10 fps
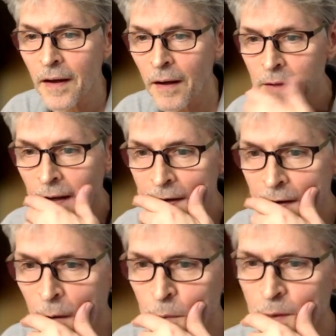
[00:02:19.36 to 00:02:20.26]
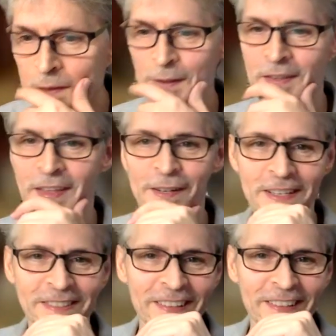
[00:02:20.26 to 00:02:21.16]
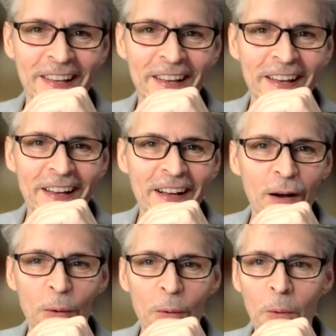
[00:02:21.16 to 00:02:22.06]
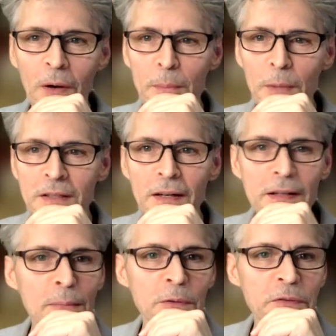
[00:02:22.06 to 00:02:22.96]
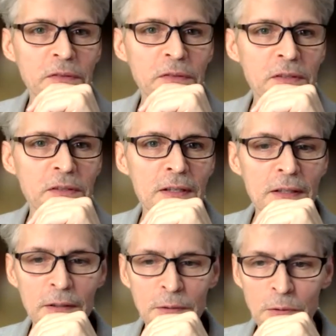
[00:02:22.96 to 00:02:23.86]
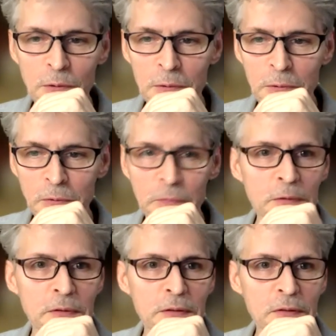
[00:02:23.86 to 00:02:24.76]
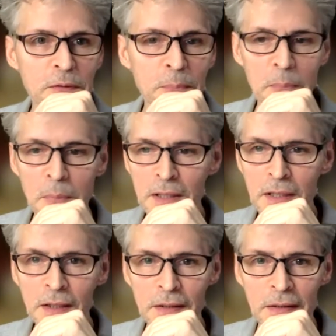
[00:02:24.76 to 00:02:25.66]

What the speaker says: Okay. Oh, good. There it is. Why am I not able to see any controls for this meeting?